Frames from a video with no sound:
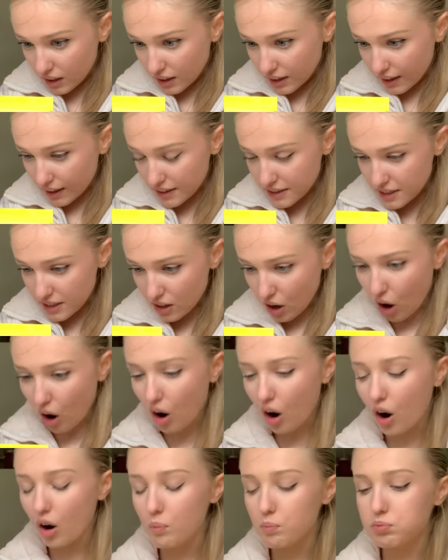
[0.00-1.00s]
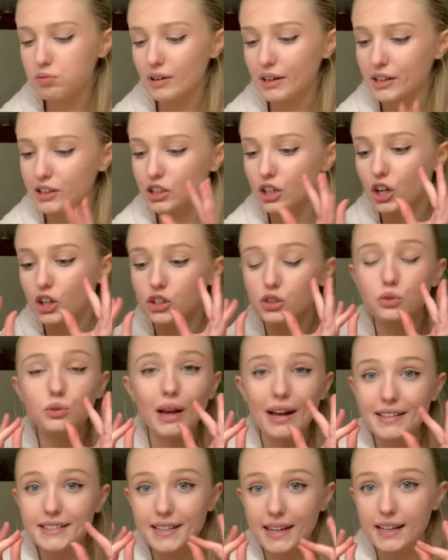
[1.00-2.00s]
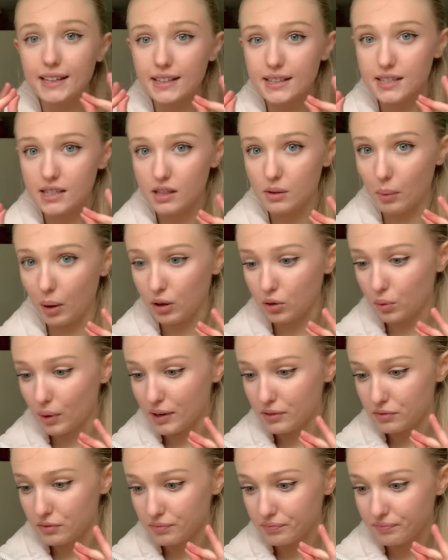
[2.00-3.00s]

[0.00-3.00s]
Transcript: heat and oh brilliant you get to heat this in the microwave